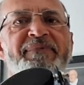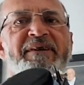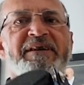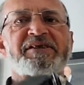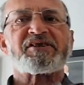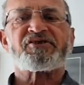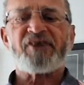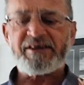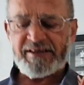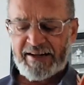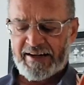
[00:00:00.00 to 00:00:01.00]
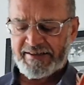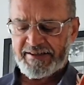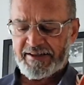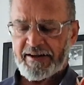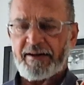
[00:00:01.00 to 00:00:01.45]
it's a
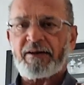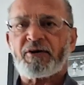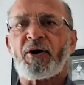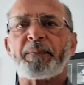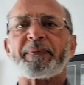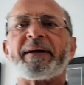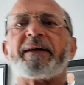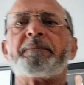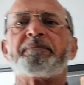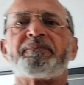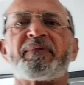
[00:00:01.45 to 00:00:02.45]
Stratocaster copy.